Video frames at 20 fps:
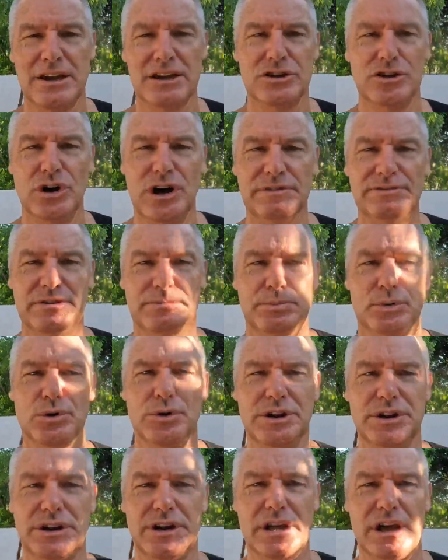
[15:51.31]
you have to put
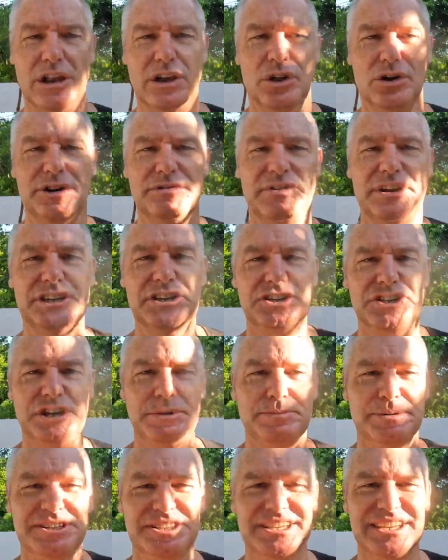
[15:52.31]
in a lot of energy,
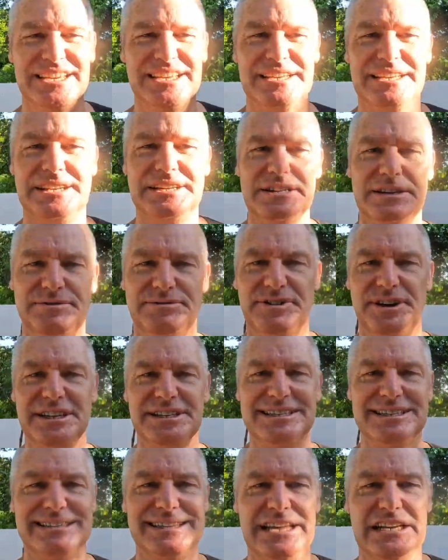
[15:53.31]
particularly in
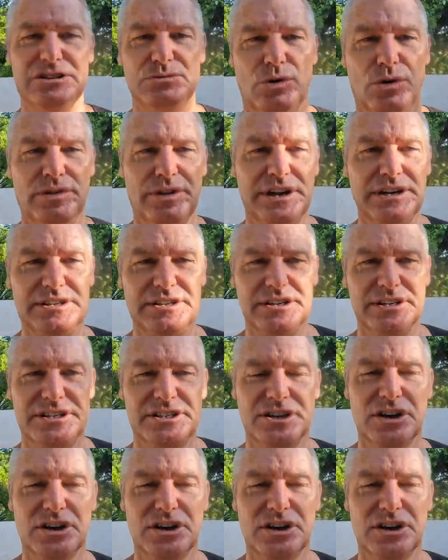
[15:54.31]
defence, and that's what they did.